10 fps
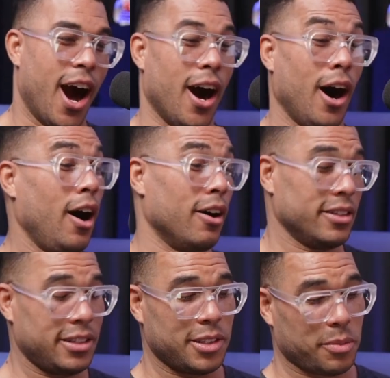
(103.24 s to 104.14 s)
Oh,
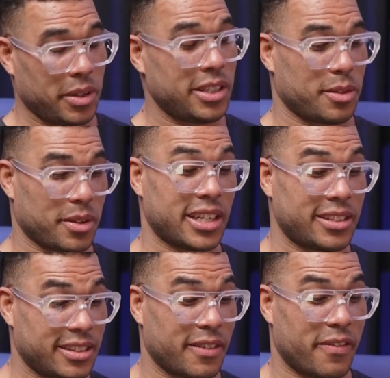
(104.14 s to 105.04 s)
this
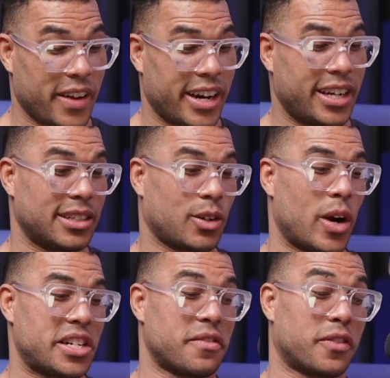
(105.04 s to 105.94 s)
is a very good
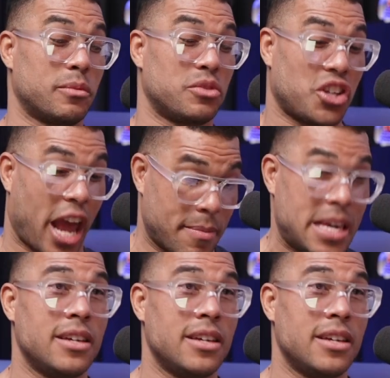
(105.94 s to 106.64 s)
question from Jamie.